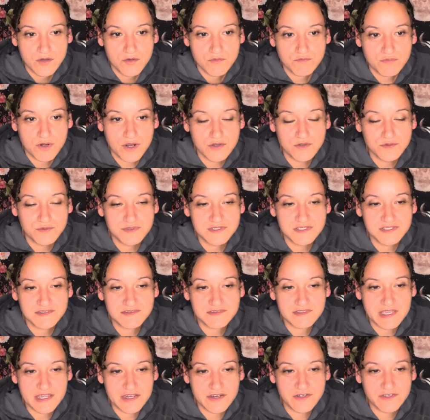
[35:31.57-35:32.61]
probably
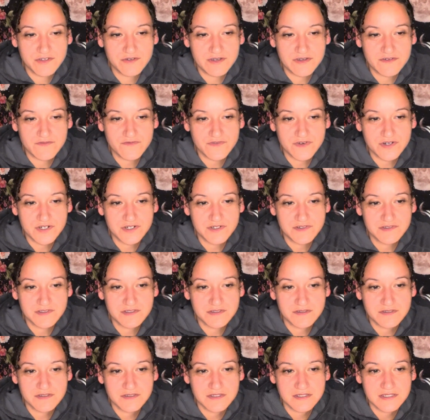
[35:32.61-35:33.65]
scare you at
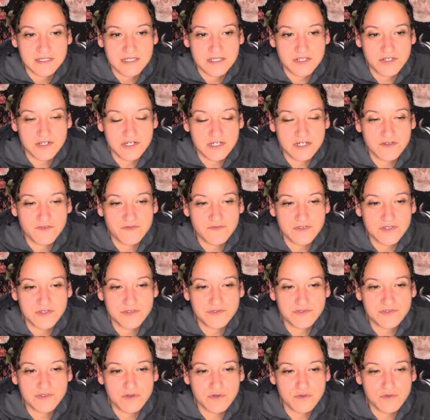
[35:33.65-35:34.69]
first. You're going to feel
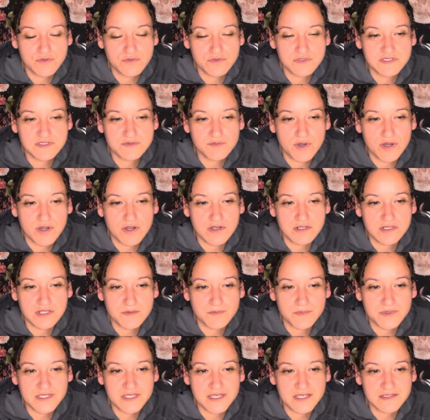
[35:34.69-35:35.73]
so small
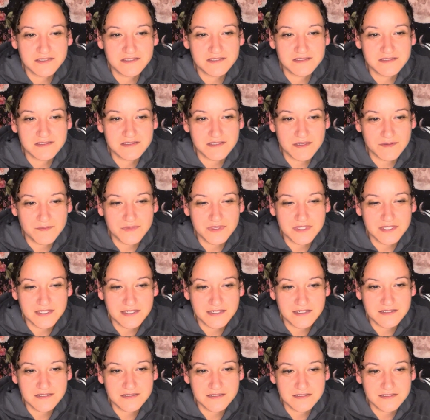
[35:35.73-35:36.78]
up against
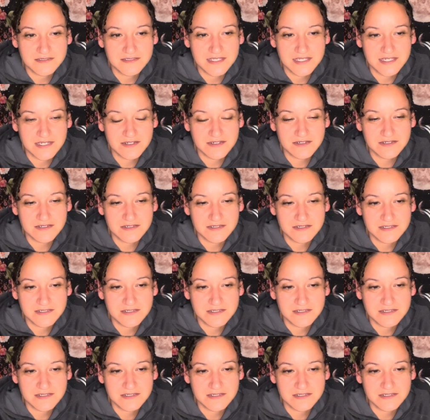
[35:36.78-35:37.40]
something here.